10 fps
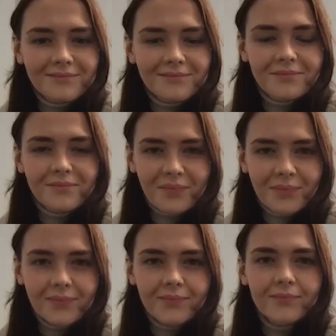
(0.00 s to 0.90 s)

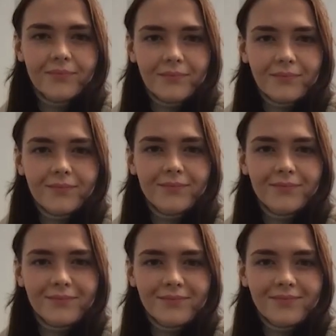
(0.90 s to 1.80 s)

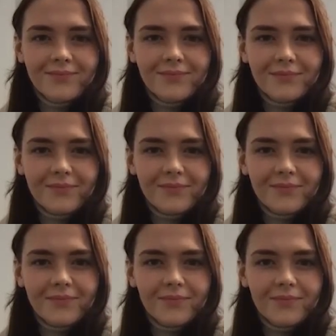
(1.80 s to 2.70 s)

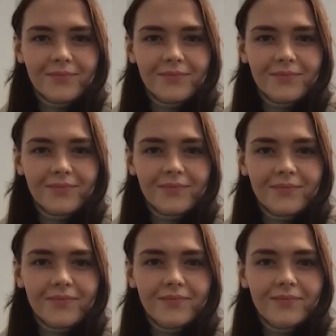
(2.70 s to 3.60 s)

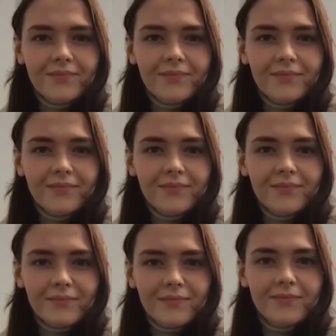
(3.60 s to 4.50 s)

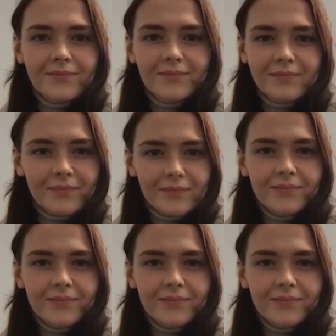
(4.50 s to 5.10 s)
(not speaking)